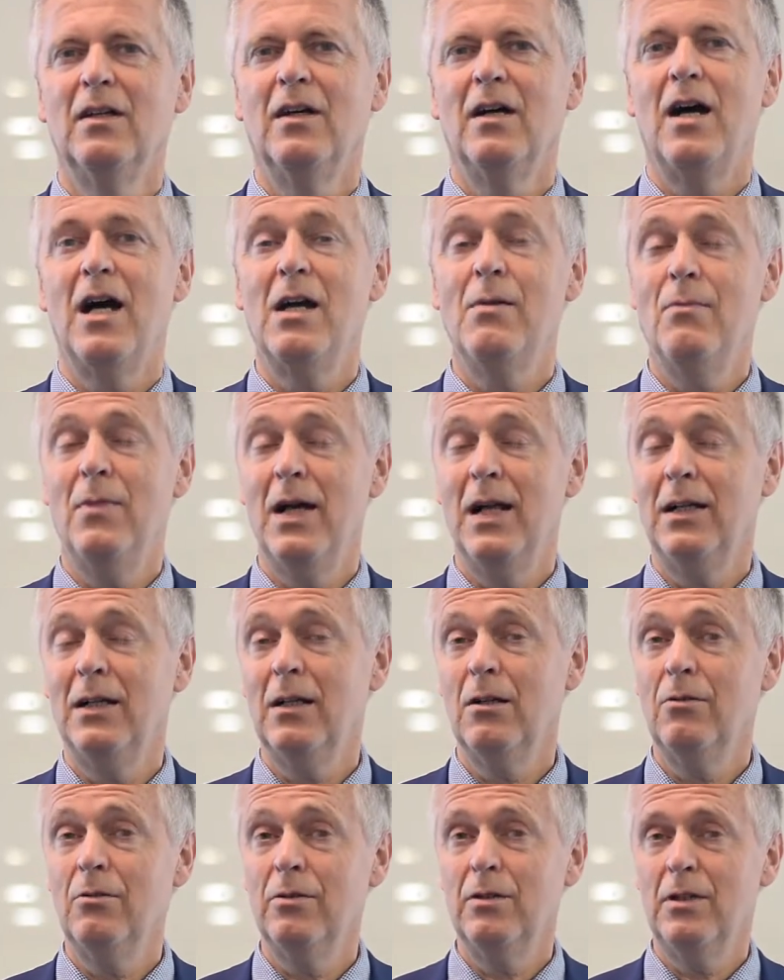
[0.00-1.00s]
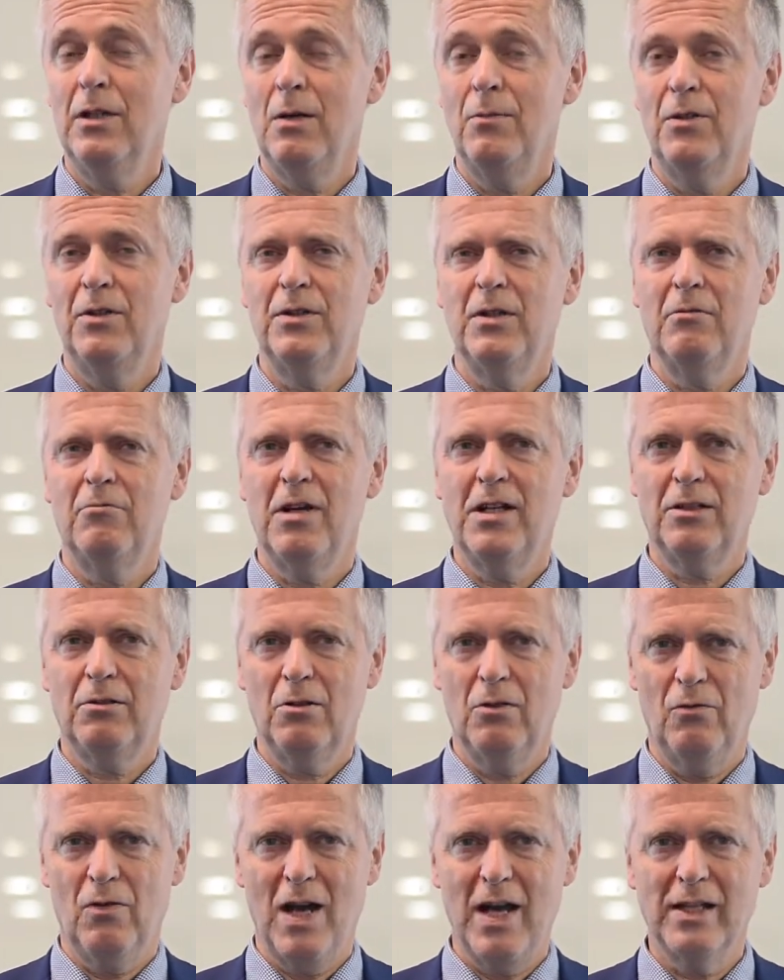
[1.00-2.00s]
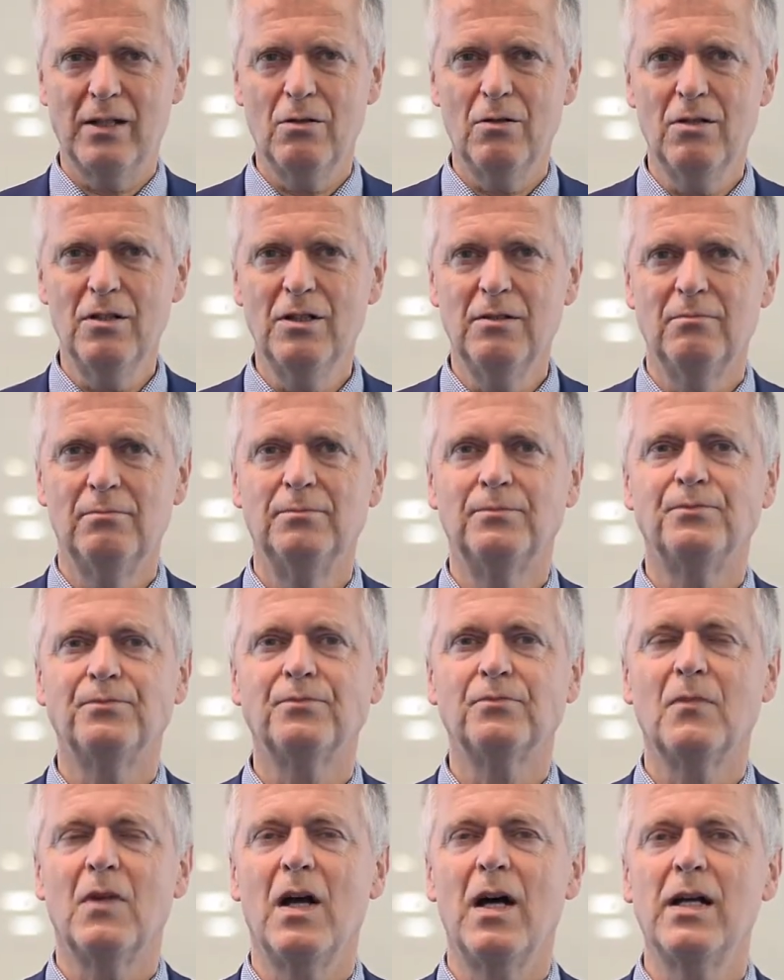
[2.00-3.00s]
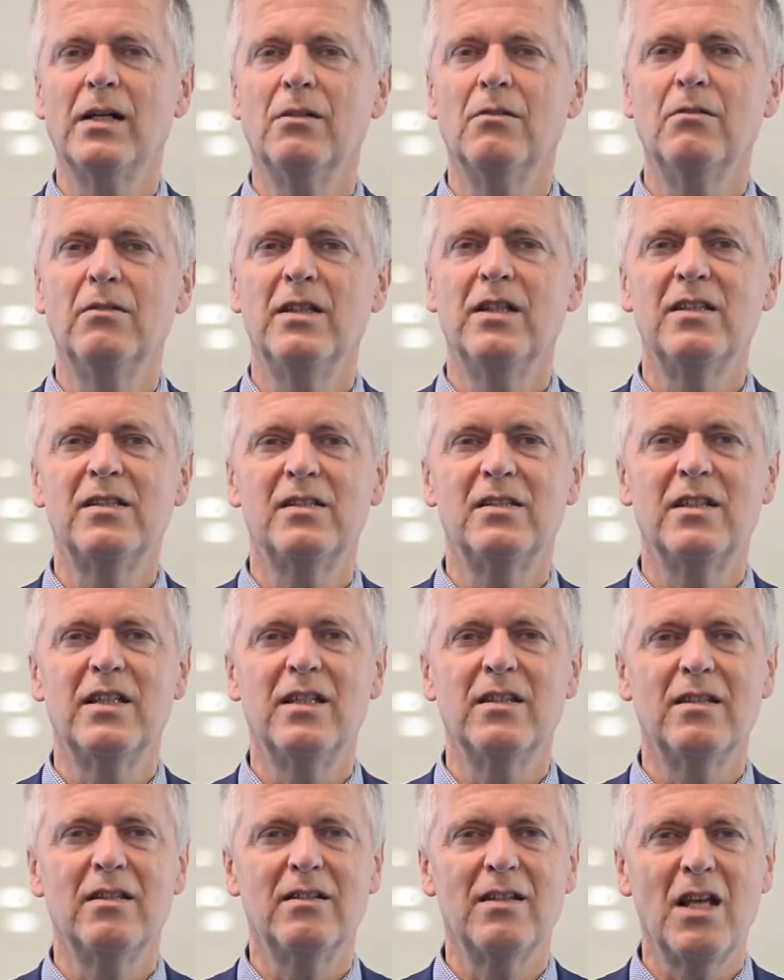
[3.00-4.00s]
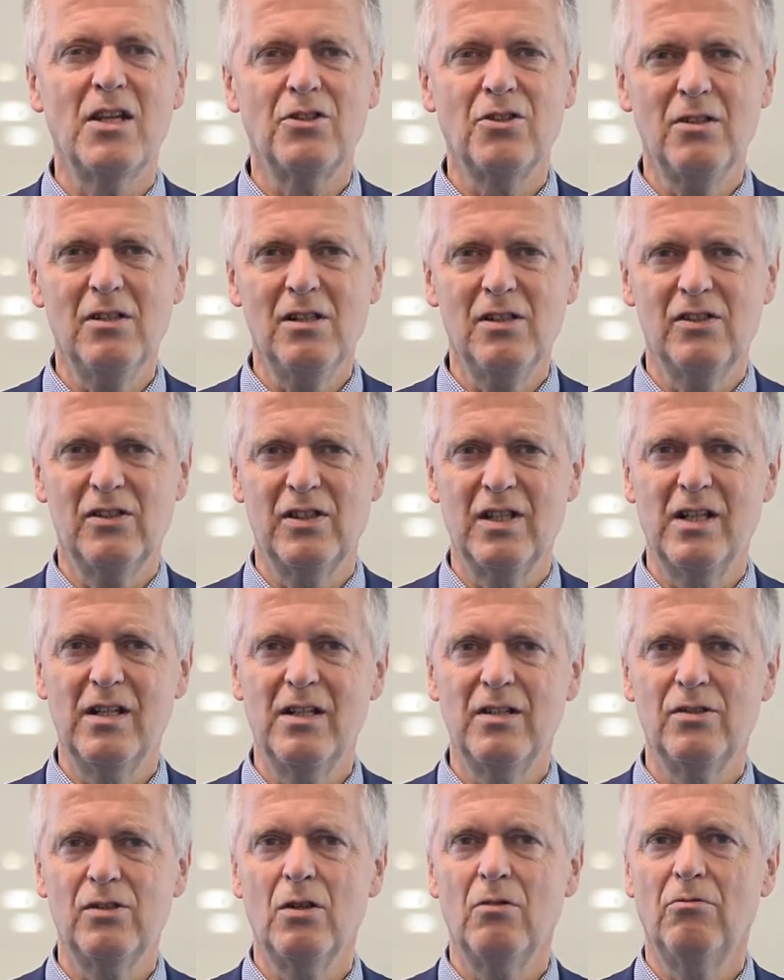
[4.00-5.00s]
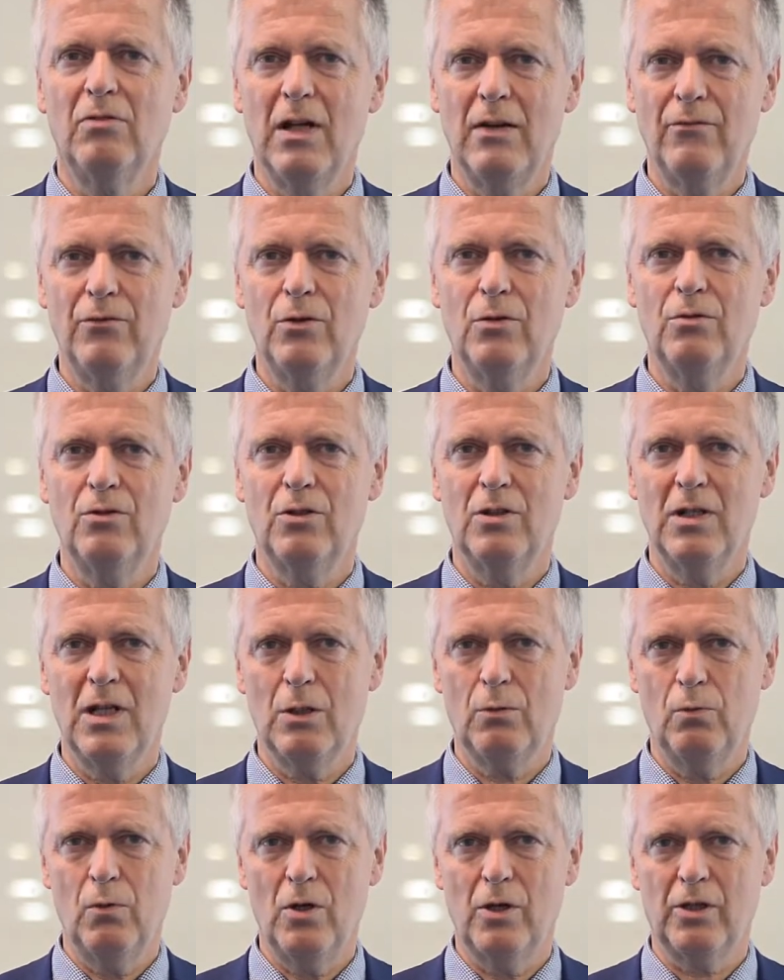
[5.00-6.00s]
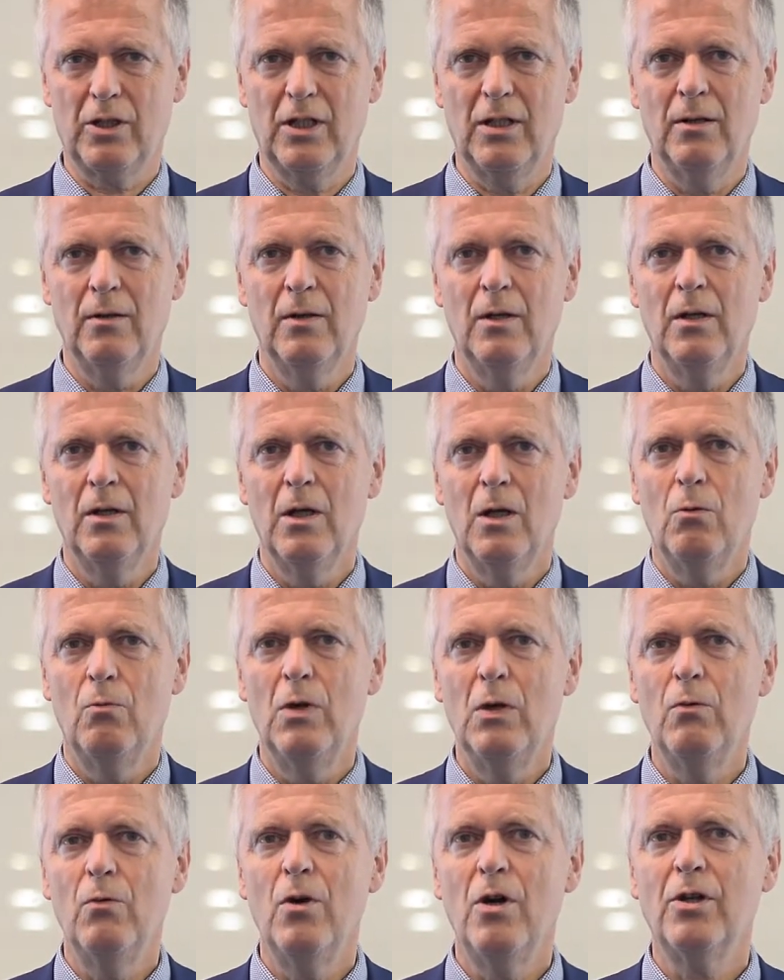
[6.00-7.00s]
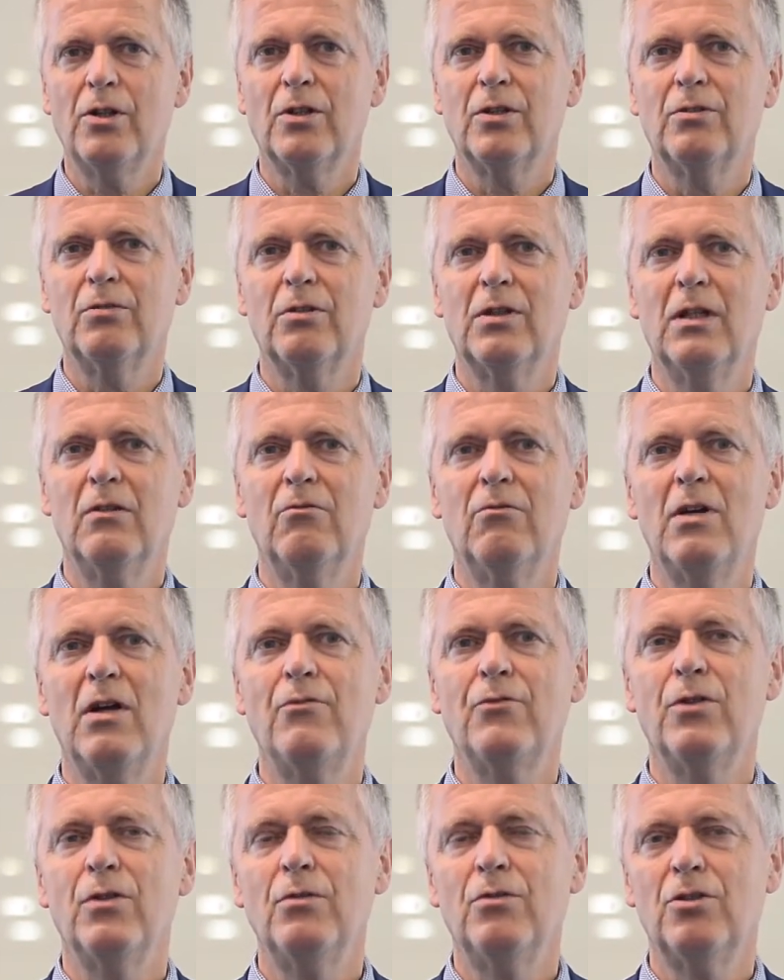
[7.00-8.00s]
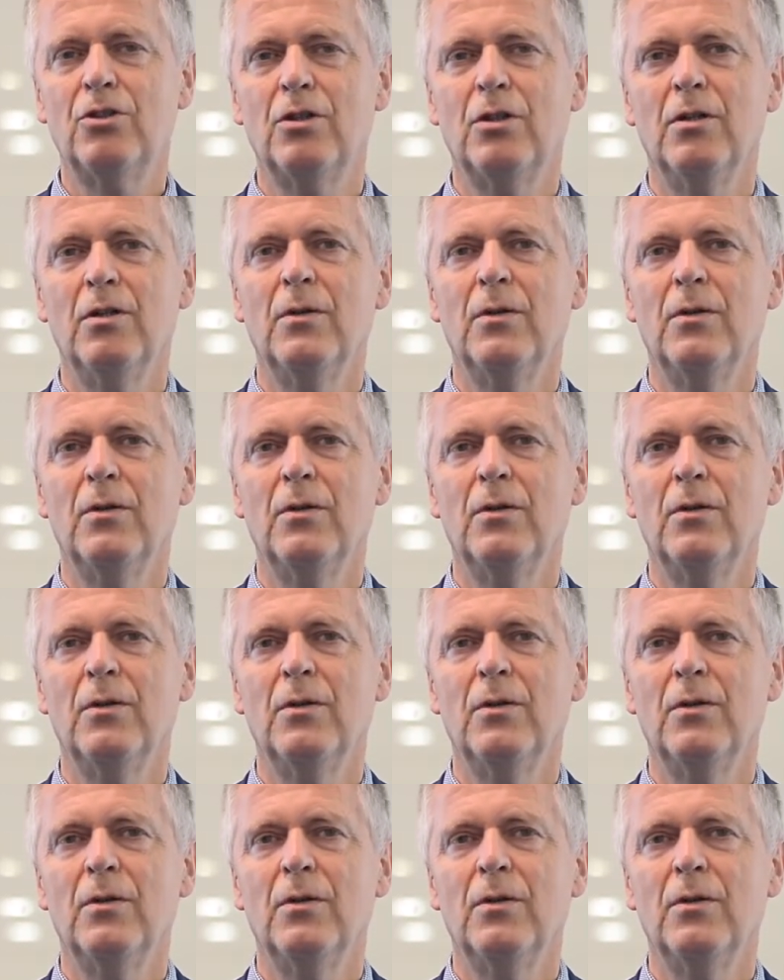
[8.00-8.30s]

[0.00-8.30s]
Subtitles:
I'm Helge Lunde, I'm the director of ICORN. ICORN is the International Cities of Refuge Network. We work to give refuge